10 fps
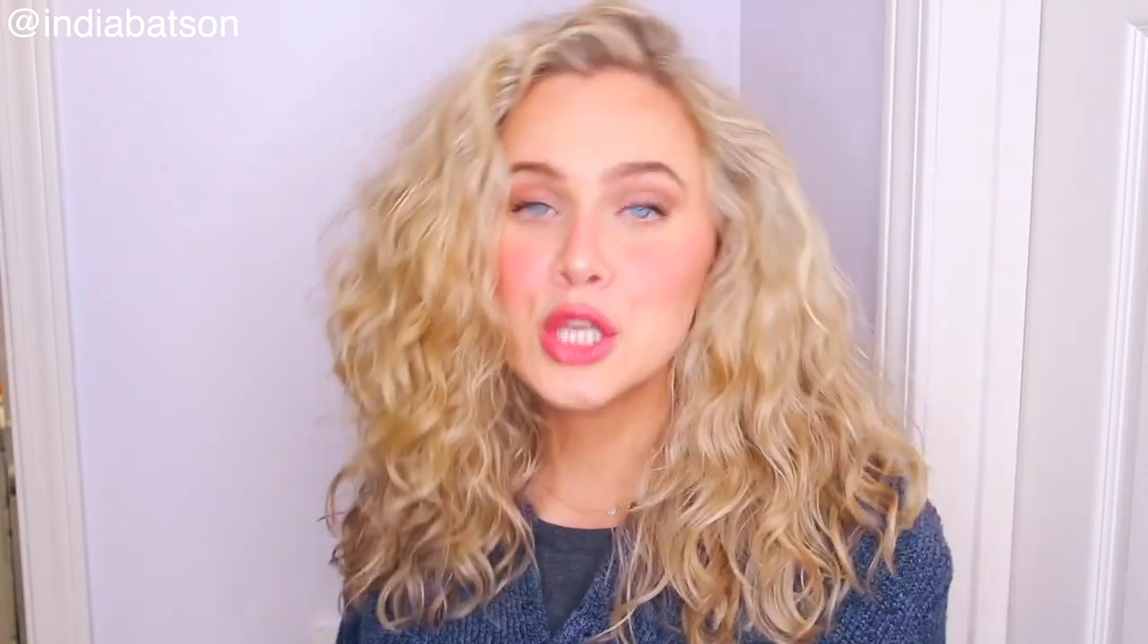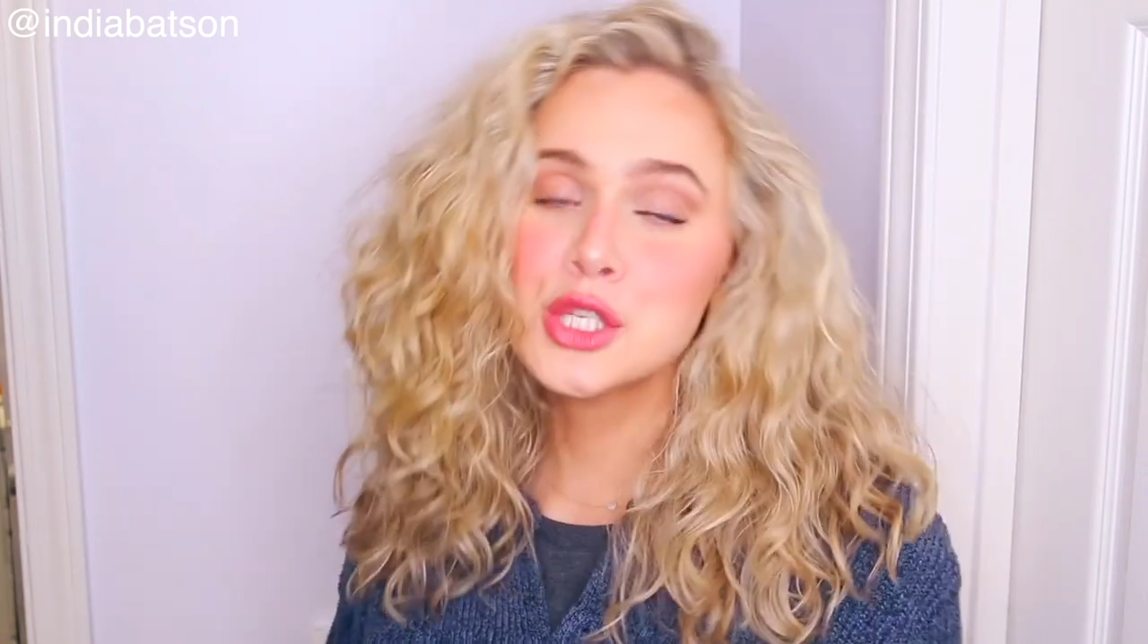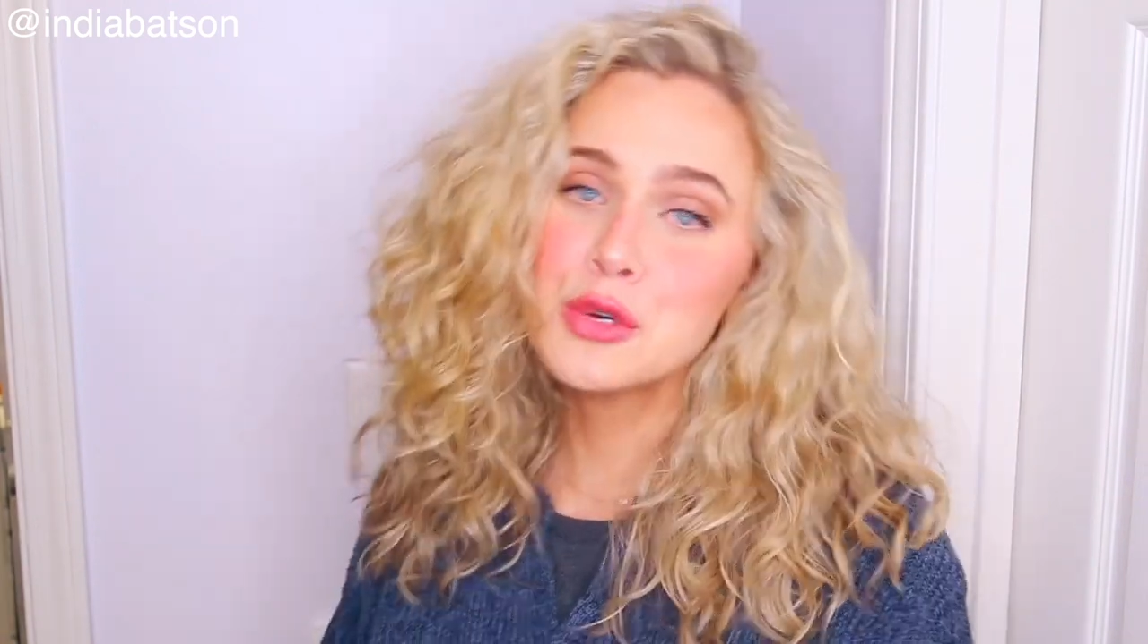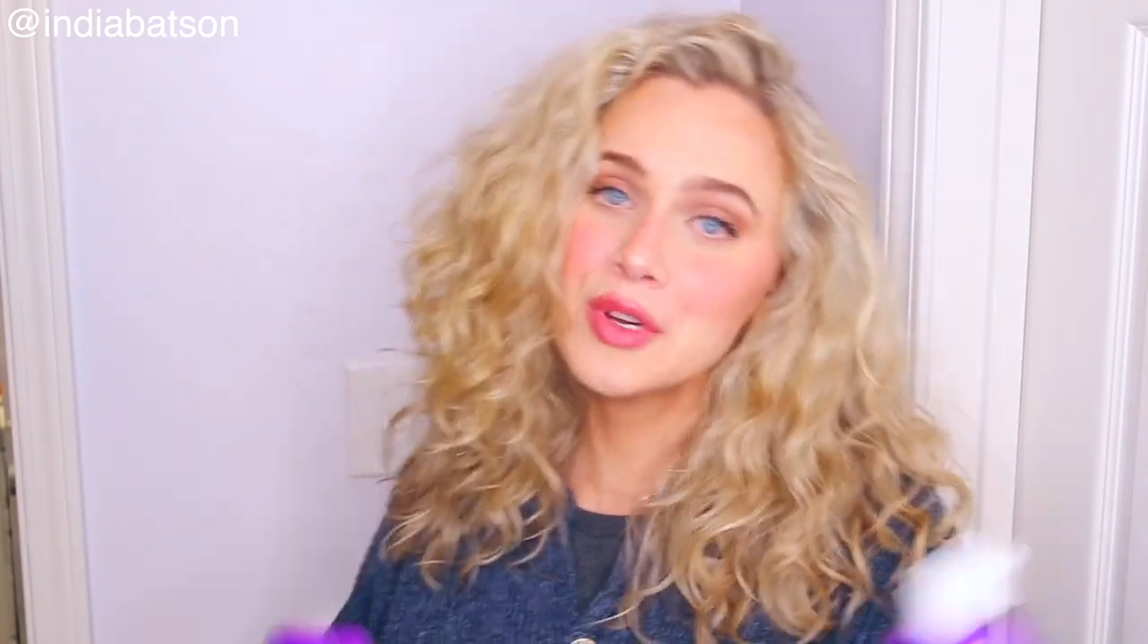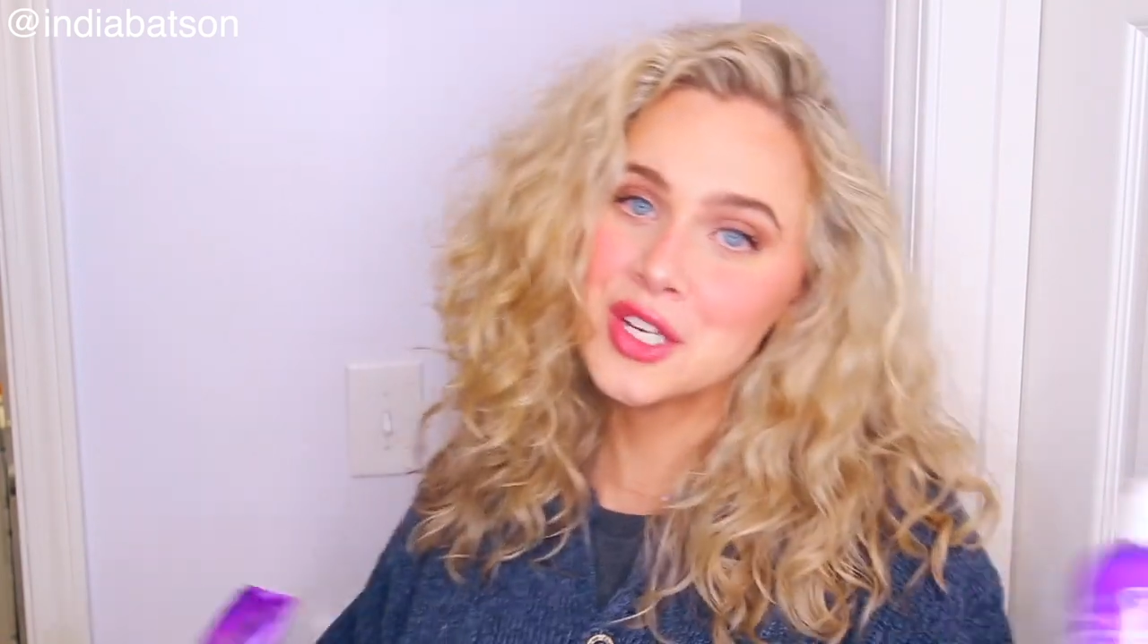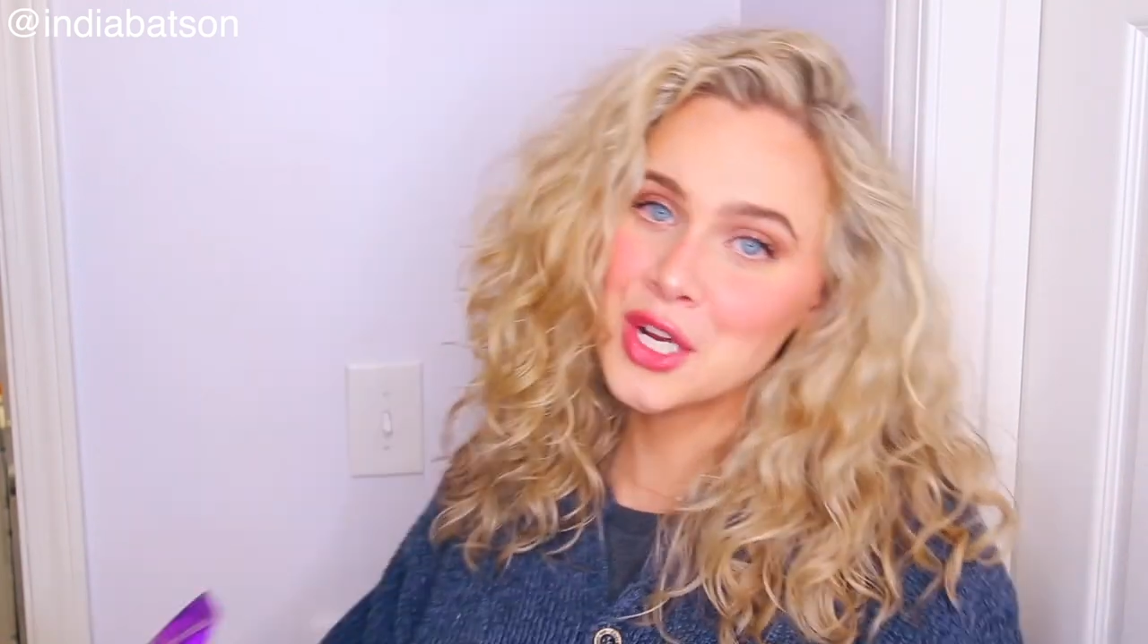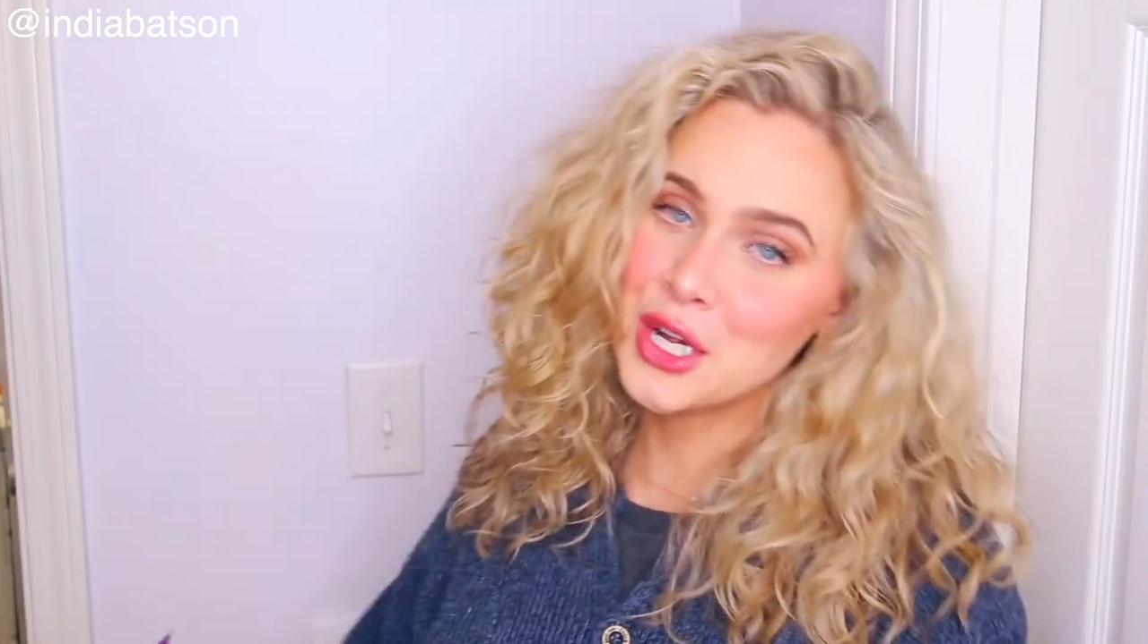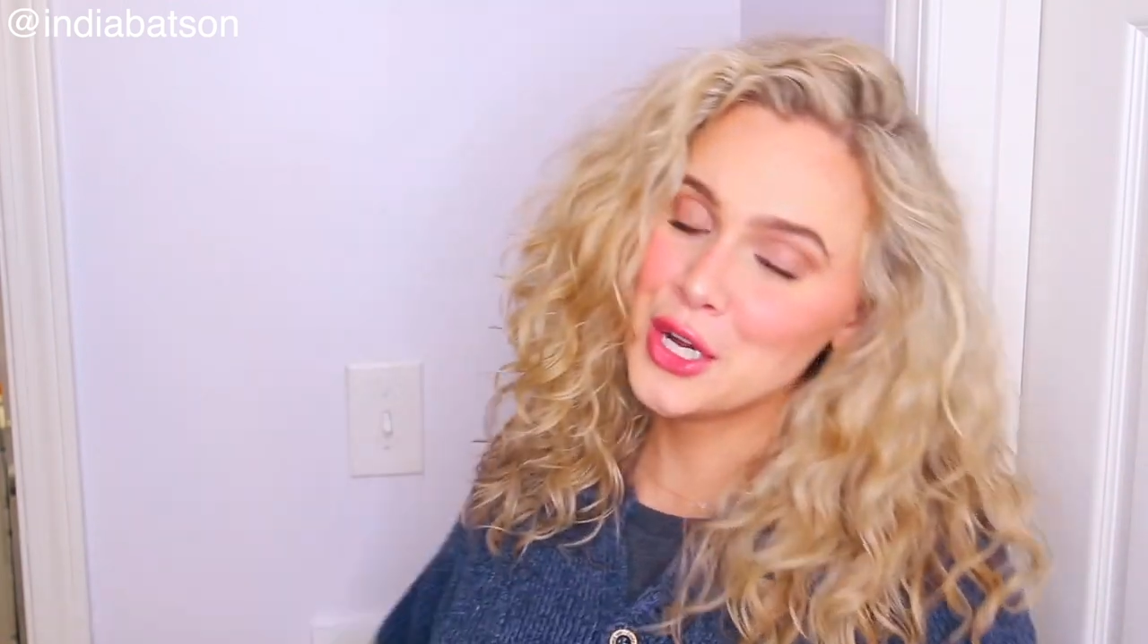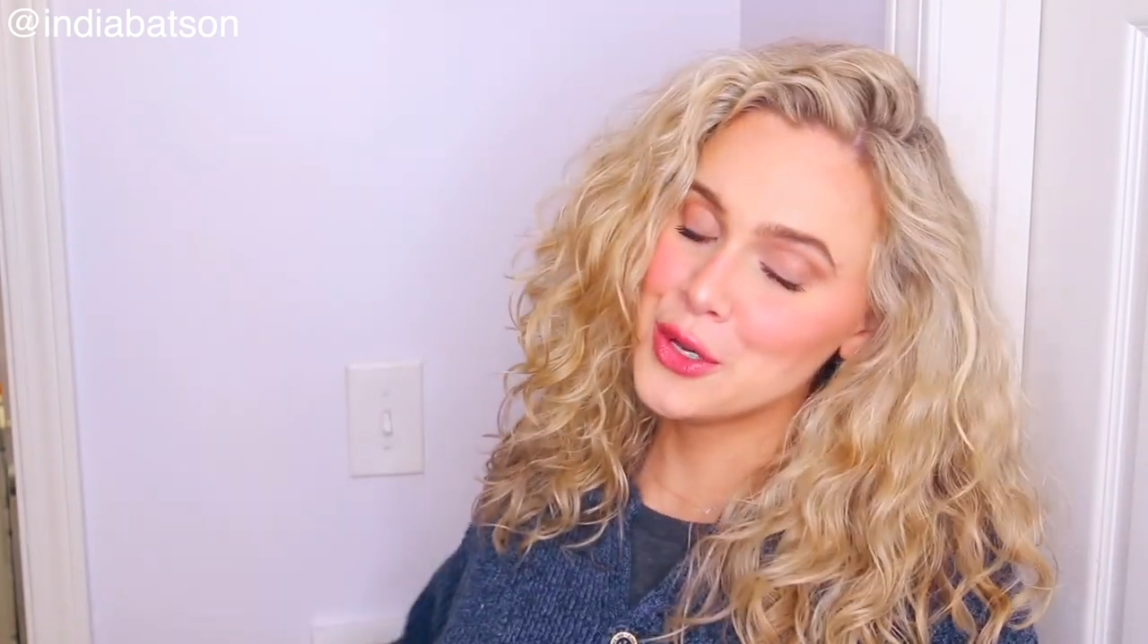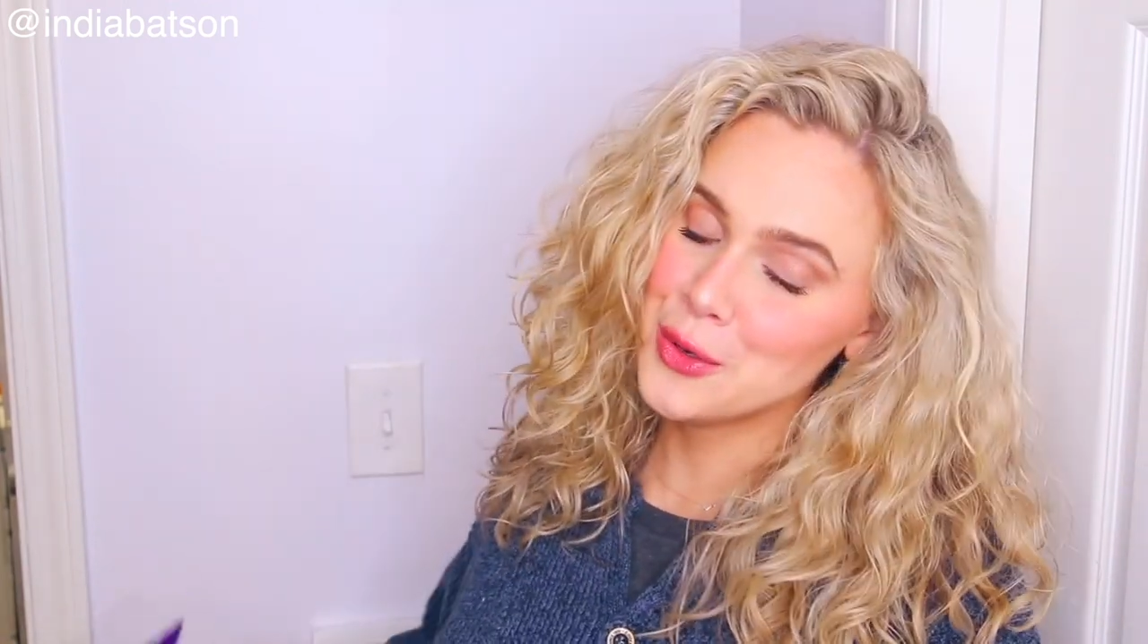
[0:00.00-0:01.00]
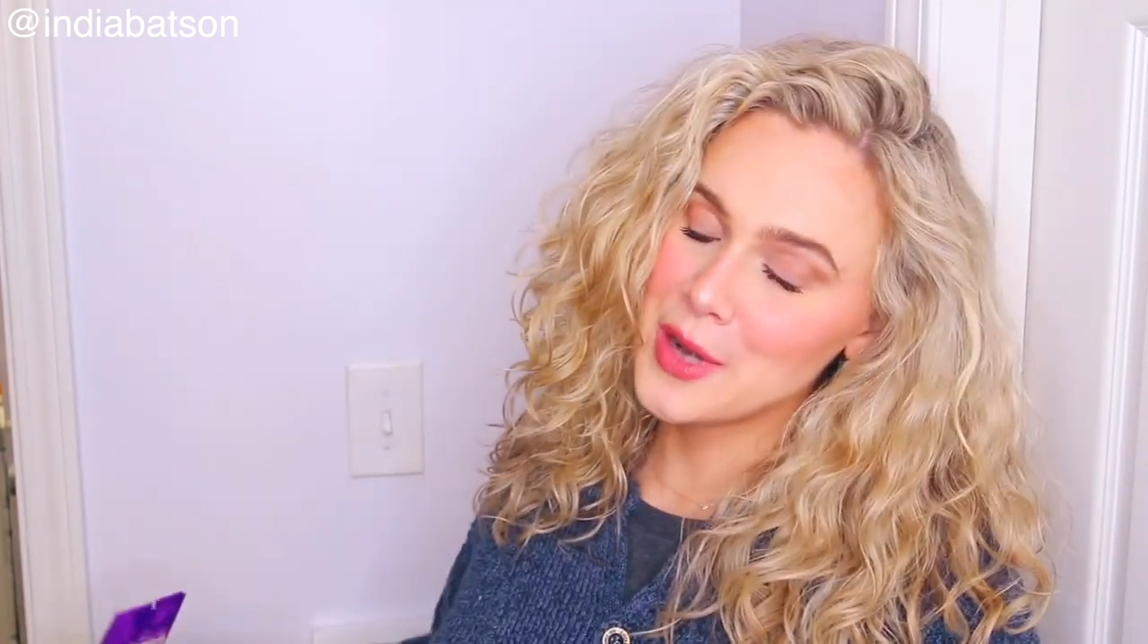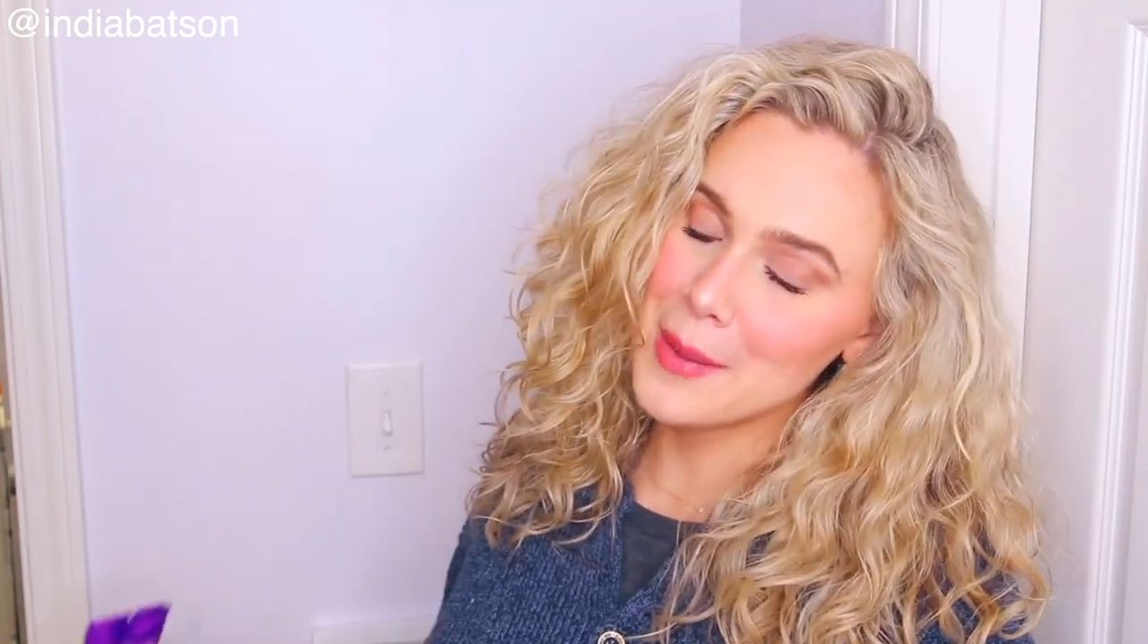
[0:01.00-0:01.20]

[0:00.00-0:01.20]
To conclude,